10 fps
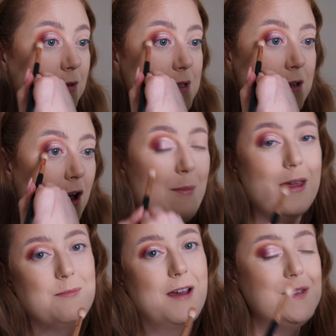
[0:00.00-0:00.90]
it's not a
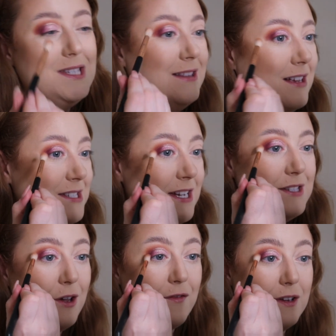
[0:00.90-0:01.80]
meme, I've seen that
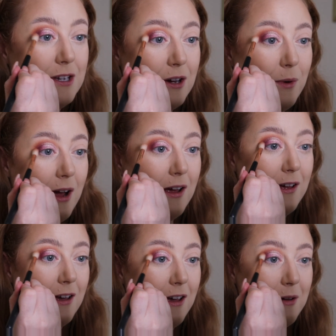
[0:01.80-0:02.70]
TikTok video
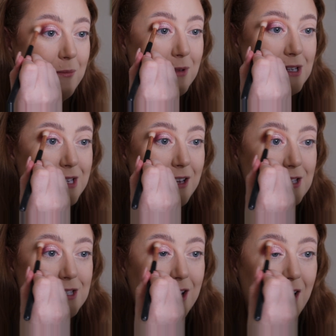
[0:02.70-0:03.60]
where it's like
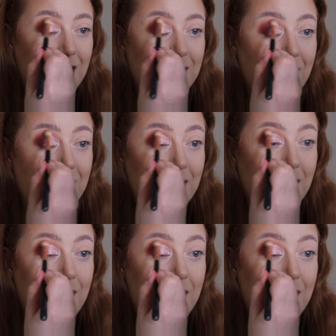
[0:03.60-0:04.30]
this guy like,